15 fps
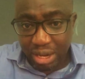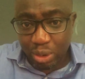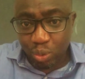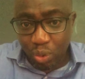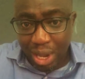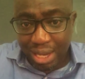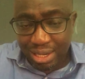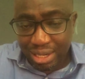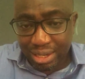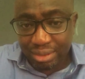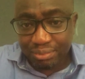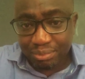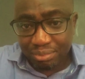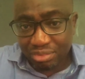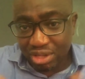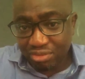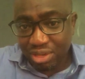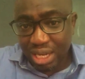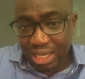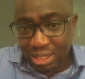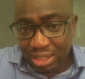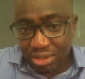very widely,
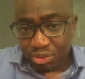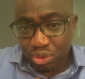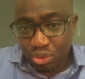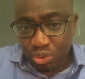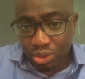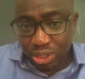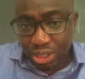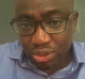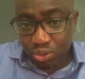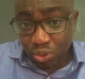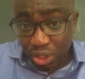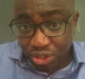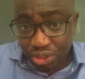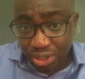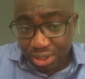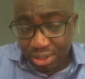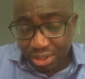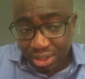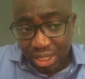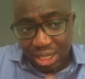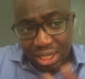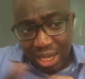even asking recruiters
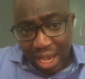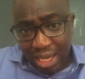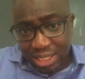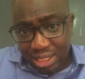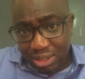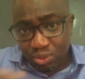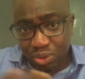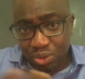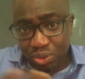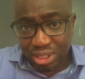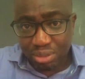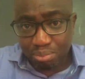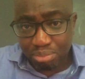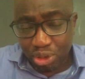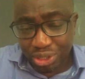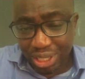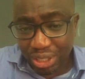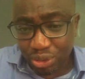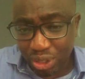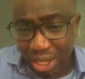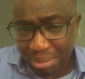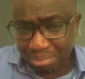questions, asking what is
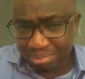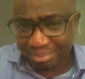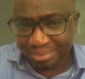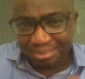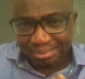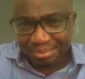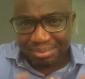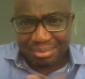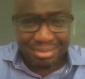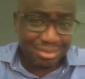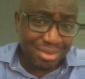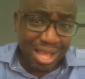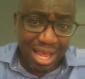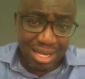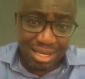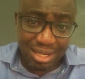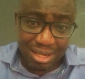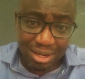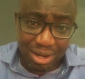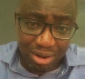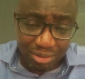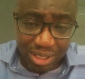important to them. And
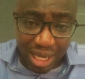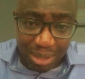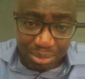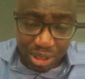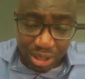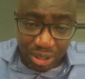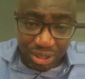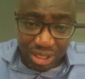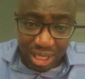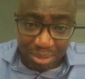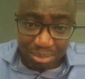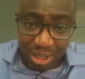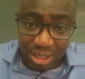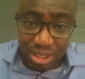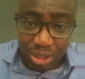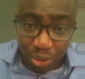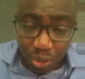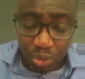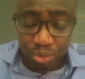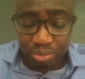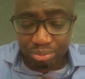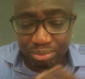a lot of times they just tell me and say,
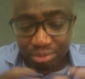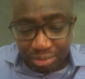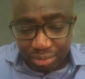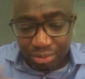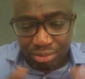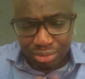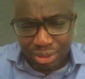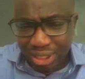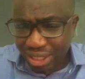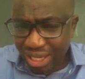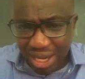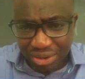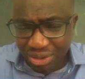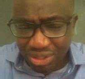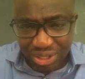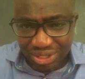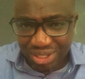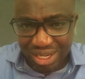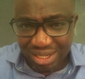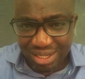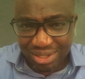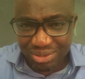these are not
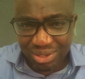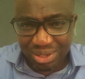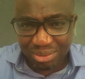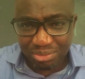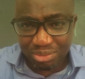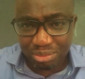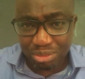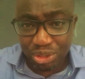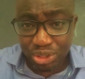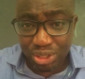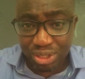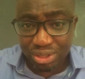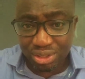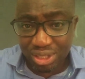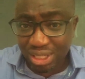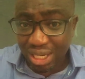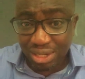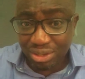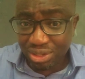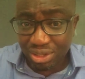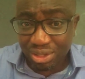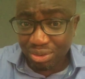just necessary information. These are
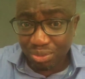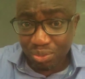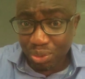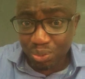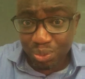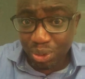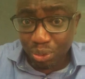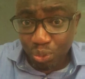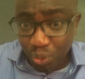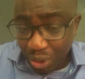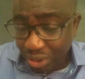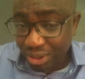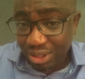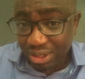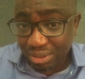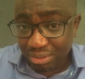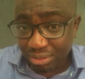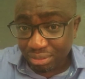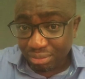just what we don't want,